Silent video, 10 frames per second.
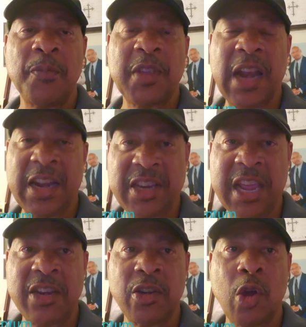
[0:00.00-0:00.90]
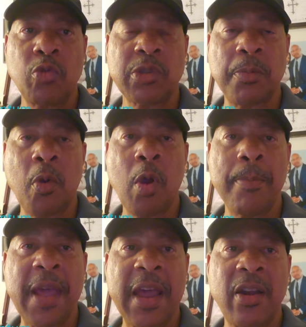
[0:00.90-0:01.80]
Can I take notes more
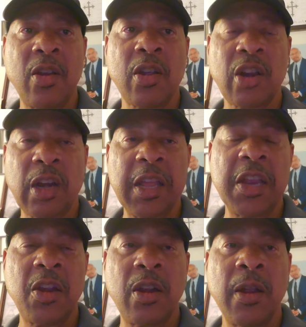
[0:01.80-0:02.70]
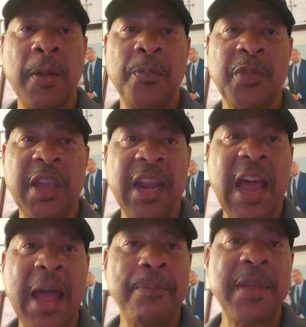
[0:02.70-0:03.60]
better, clear? Can
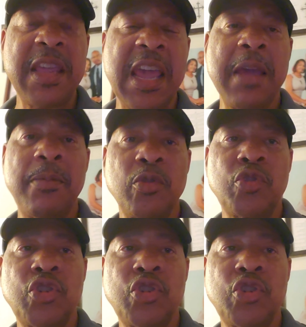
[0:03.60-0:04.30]
I be able